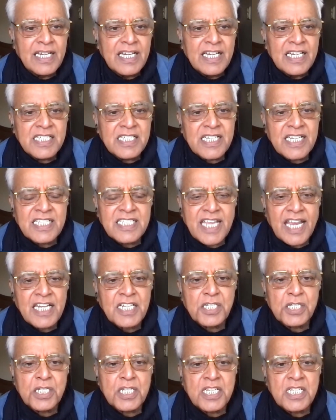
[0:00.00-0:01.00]
She
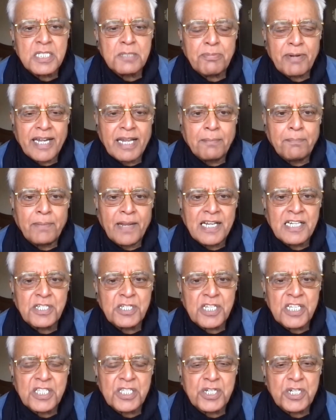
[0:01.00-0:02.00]
says she is fed up and
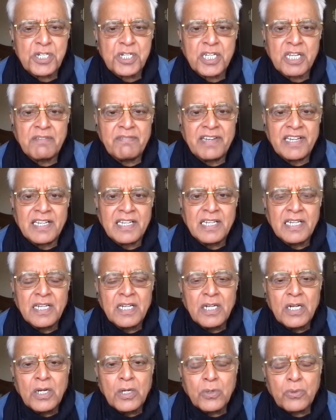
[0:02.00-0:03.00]
she is retrieving.
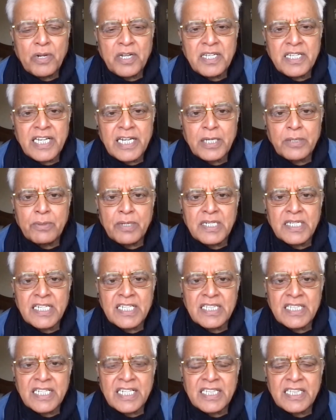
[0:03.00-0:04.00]

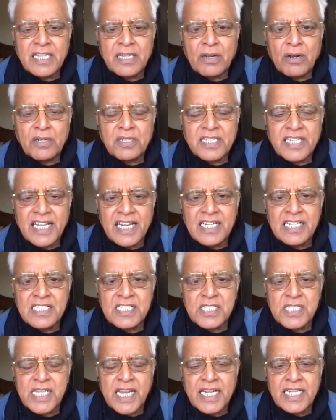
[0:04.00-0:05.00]
2023, there are 10
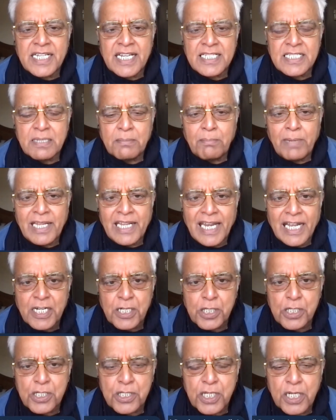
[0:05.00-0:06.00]
state assembly
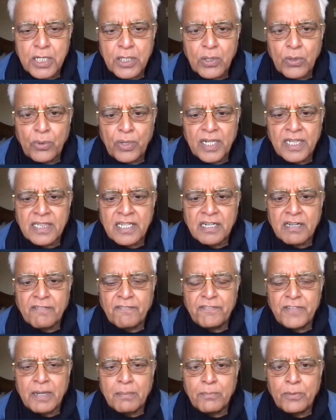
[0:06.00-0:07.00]
elections, including that of
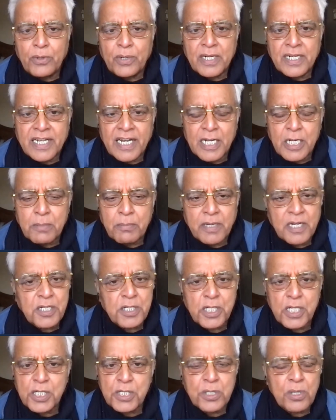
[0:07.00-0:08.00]
Jammu and Kashmir.
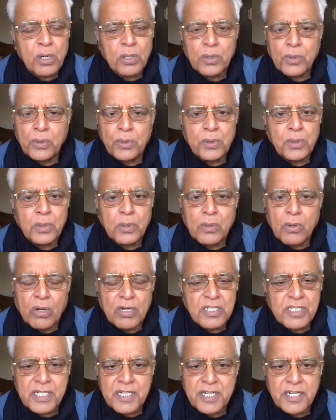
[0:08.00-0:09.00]
She is not going to
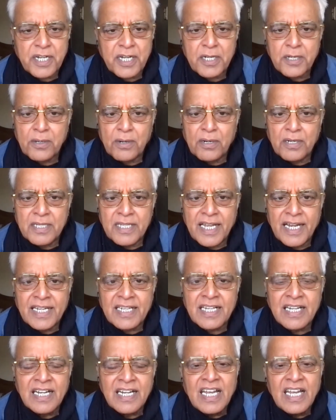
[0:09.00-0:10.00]
concentrate on that.
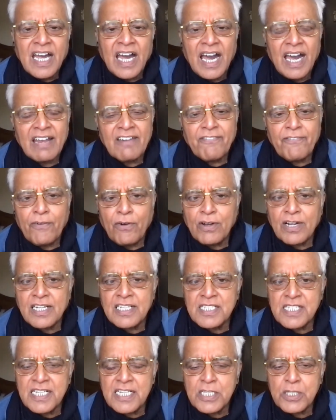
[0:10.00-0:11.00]
Her
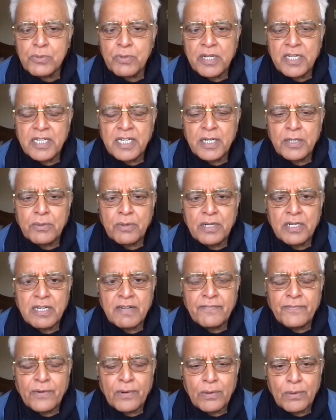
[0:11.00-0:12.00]
focus is
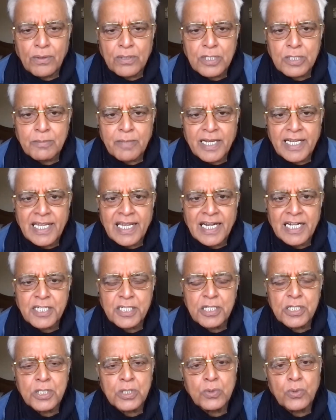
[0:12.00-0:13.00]
2024 Lok Sabha
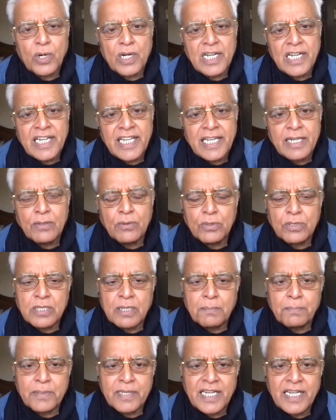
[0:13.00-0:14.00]
elections only in
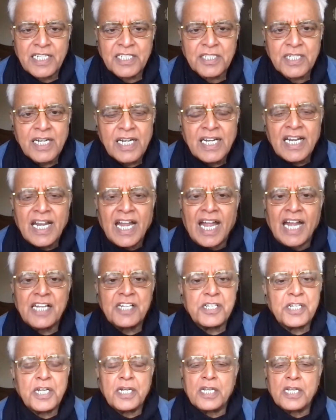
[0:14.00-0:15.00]
Uttar Pradesh, and
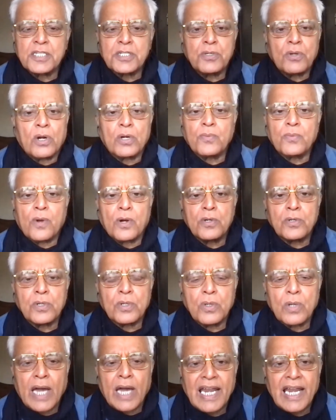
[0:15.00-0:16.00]
she does not want
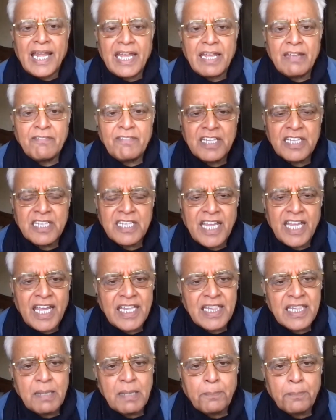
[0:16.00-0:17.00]
to ally with
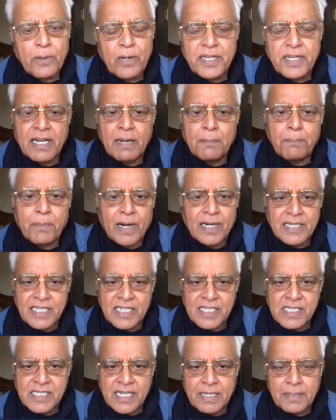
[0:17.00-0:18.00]
any political party,
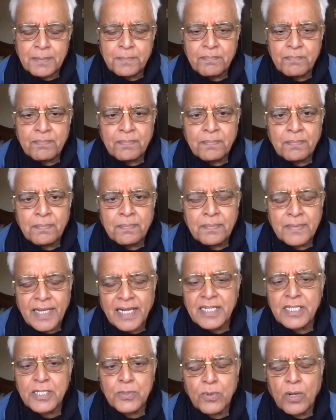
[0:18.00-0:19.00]
sir.
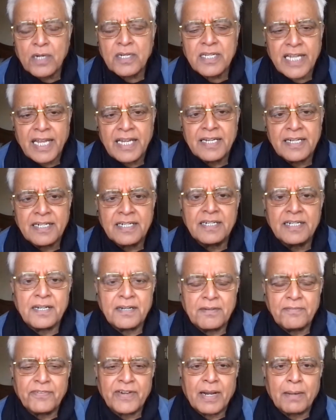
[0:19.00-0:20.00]
That is what I heard
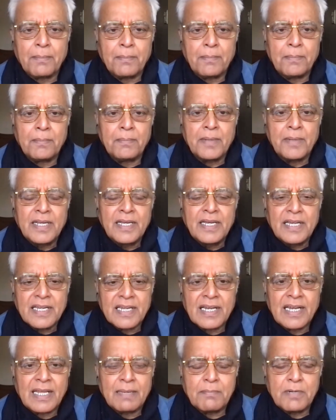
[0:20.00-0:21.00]
from
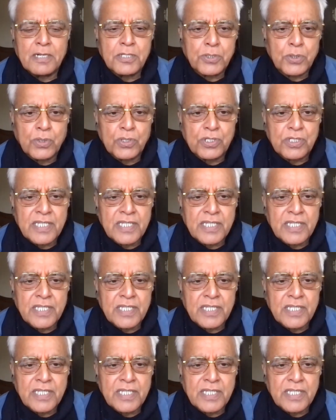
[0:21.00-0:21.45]
reliable source.